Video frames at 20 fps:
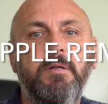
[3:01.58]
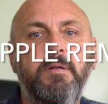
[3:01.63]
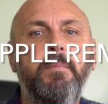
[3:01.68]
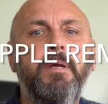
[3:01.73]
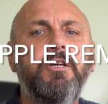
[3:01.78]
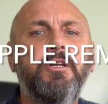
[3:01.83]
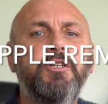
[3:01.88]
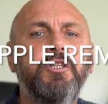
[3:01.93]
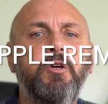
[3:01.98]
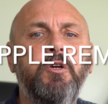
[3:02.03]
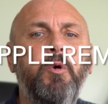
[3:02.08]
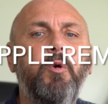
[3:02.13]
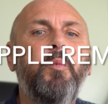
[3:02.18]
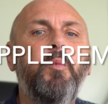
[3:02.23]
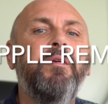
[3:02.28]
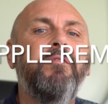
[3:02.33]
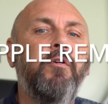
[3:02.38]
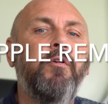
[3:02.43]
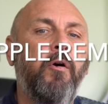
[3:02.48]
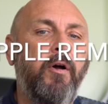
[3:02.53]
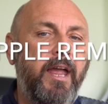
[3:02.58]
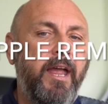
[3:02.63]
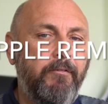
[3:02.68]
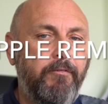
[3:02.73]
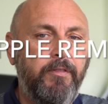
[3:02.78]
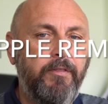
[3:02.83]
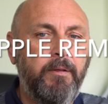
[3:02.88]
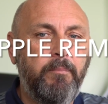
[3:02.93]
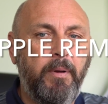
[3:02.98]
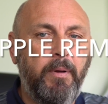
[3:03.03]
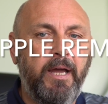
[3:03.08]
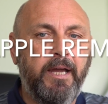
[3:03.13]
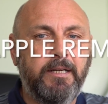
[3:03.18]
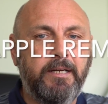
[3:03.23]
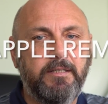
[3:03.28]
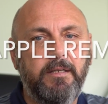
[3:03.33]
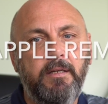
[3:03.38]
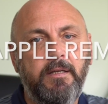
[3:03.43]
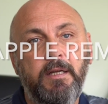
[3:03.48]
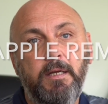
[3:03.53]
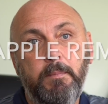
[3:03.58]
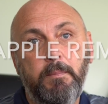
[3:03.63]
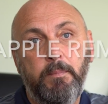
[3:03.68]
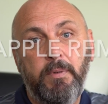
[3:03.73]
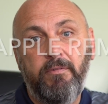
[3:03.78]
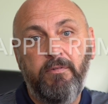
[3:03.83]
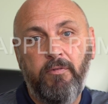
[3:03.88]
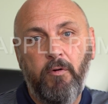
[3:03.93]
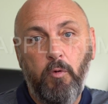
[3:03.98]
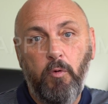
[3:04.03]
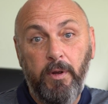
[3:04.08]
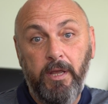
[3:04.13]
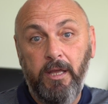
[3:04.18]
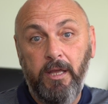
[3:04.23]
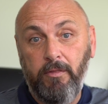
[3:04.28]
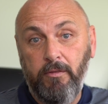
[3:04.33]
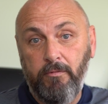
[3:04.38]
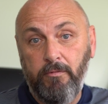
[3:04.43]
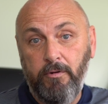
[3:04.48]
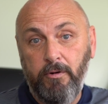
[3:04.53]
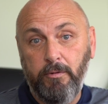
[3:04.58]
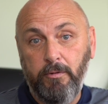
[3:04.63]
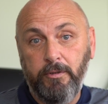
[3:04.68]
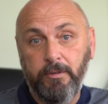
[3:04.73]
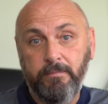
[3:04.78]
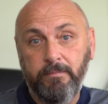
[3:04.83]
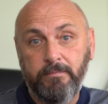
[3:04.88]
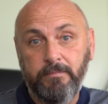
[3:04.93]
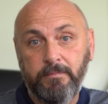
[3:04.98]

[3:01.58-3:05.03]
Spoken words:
to make sure we've got everything packed before we hit the road.